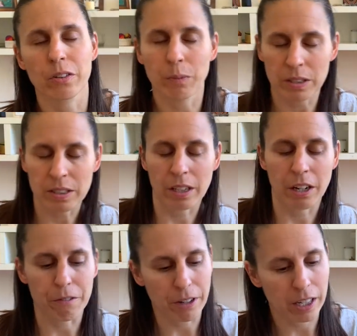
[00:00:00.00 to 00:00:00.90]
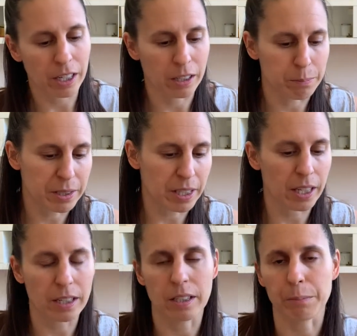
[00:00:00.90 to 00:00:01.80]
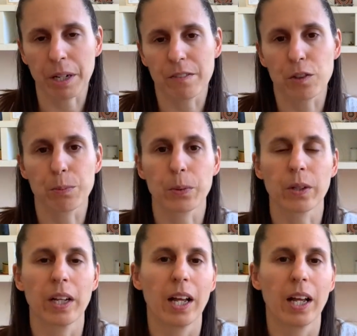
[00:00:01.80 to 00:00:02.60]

once I get ready, I'm seated, I'm comfortable.